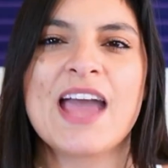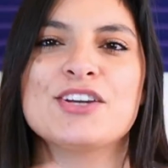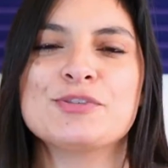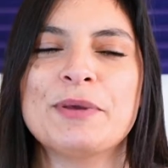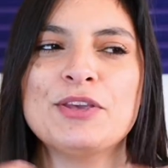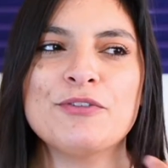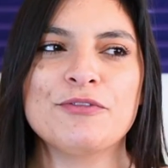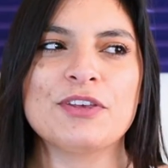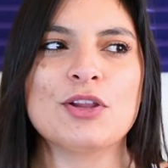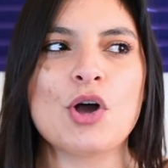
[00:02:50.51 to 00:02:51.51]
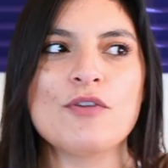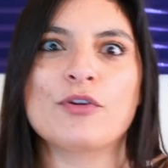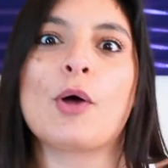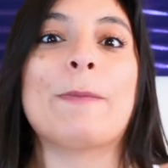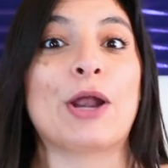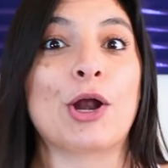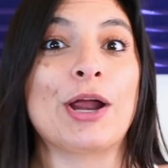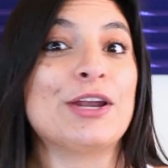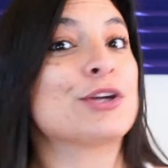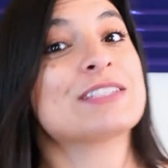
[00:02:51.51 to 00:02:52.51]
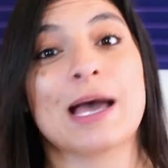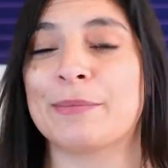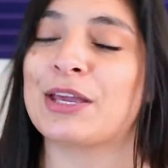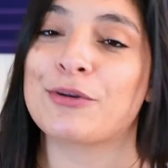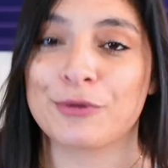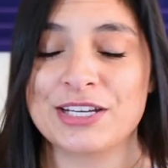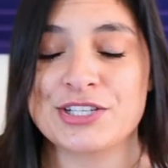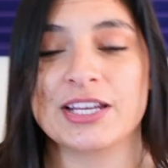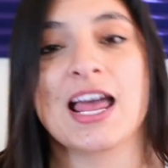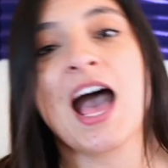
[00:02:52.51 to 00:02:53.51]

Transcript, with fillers: and just make you feel overall better in your tummy region.